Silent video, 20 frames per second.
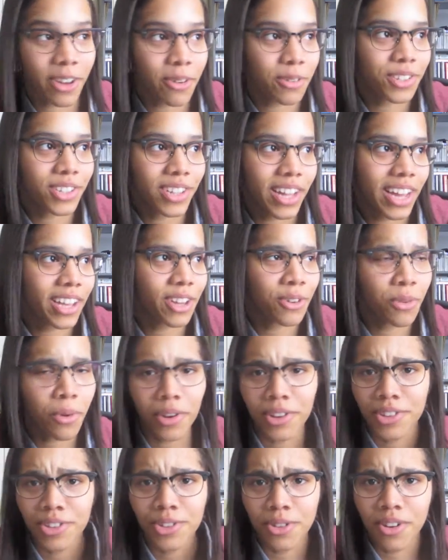go to like an
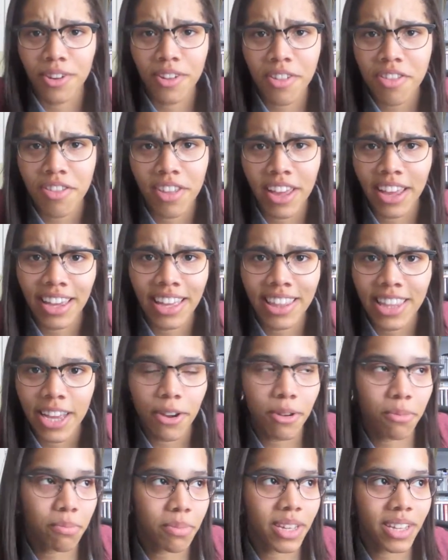orchestra thing and there
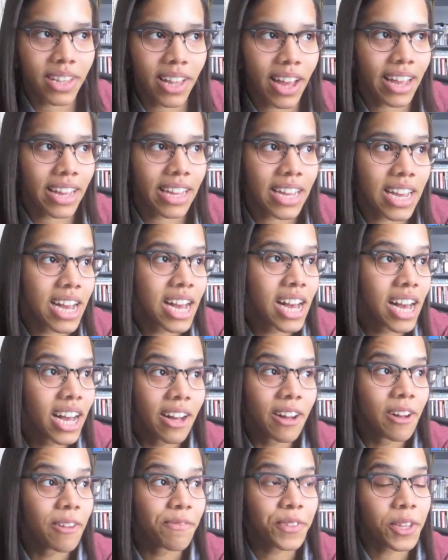would be like
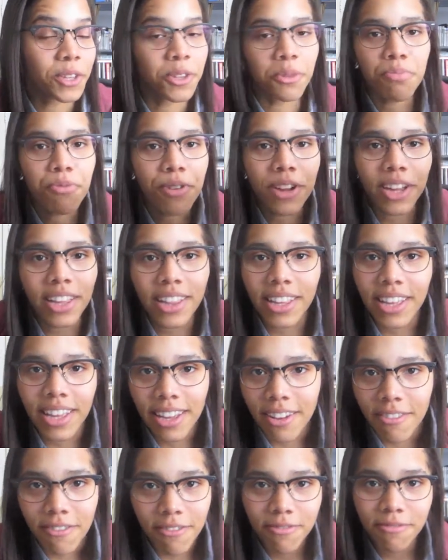a
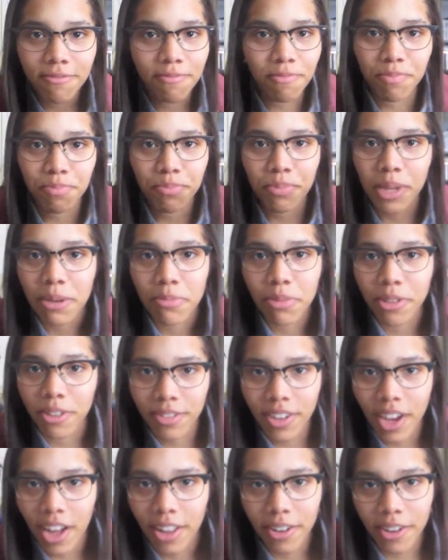sprinkling of people
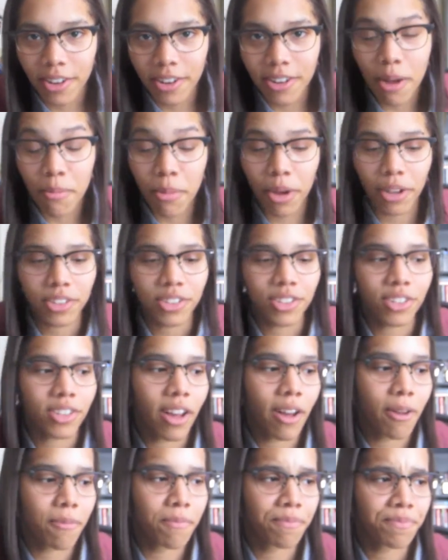of color amongst
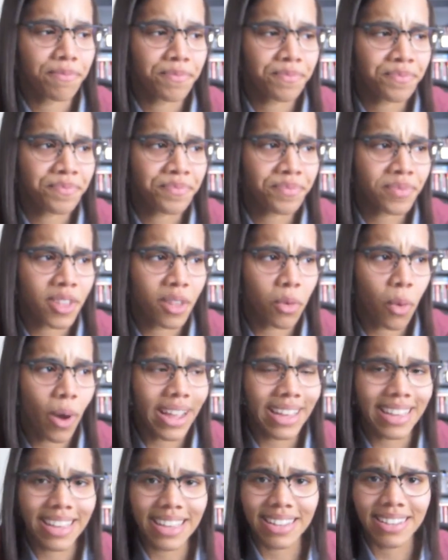
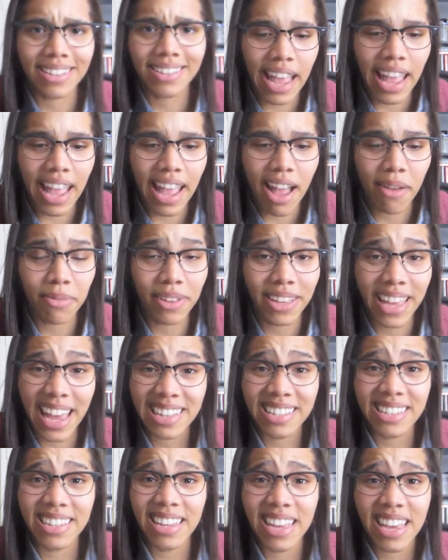white kids. I'm
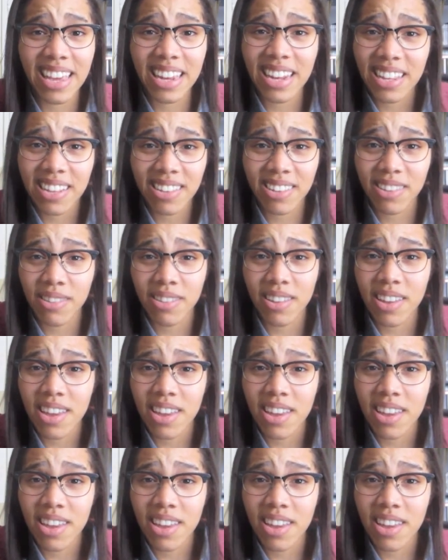guessing it is